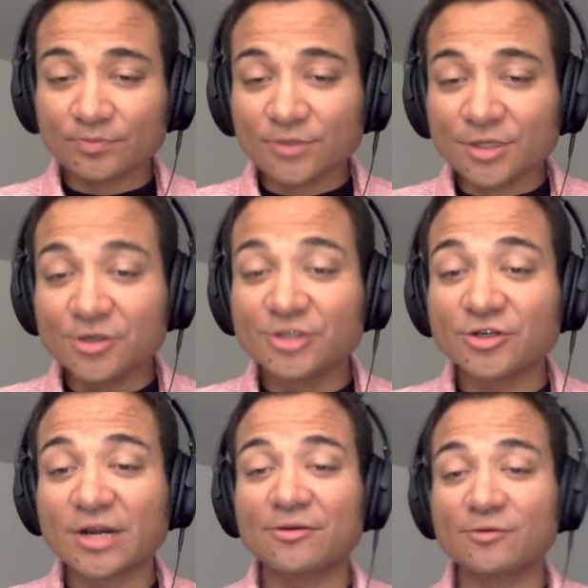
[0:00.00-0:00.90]
You'll
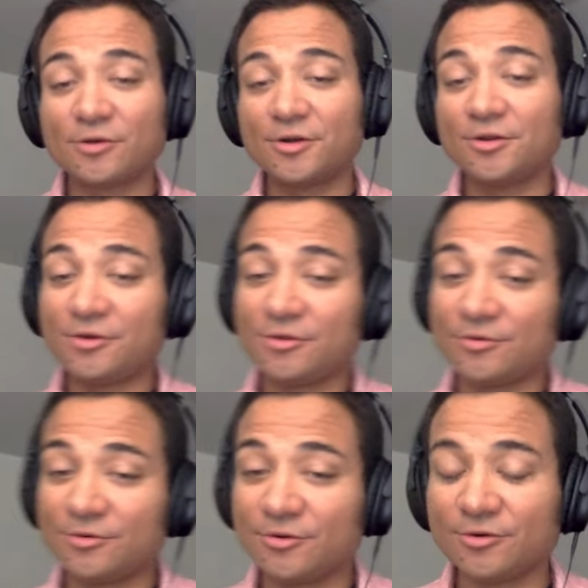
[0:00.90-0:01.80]
interact with one another
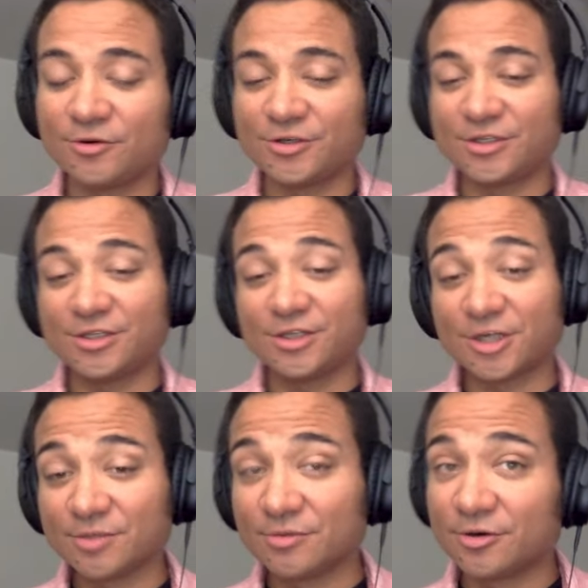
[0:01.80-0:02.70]
through course
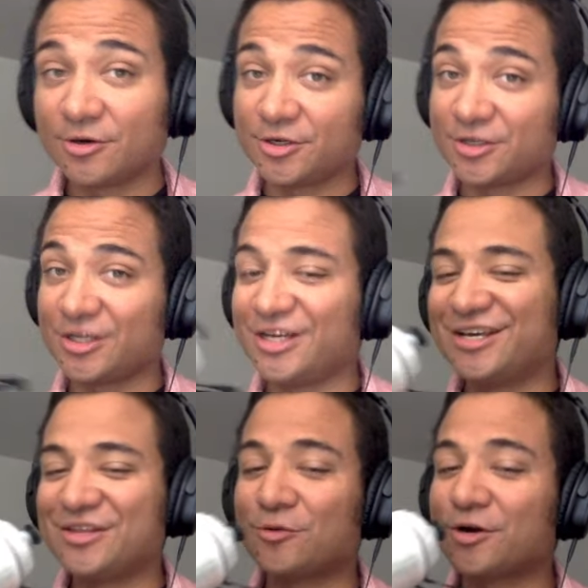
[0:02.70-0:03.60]
discussion boards,
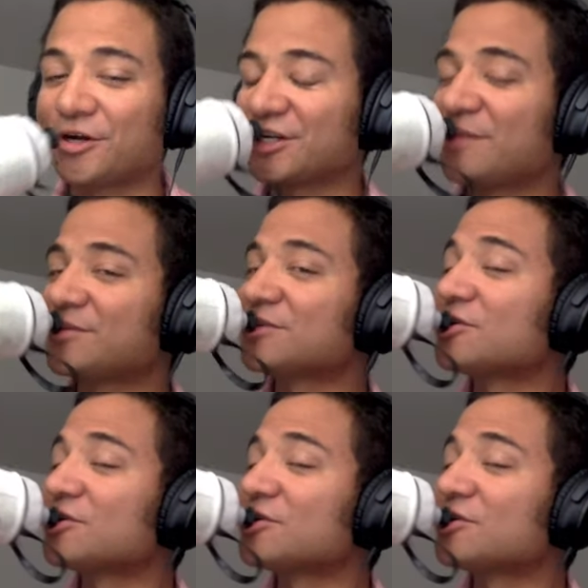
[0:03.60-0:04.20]
the workshops,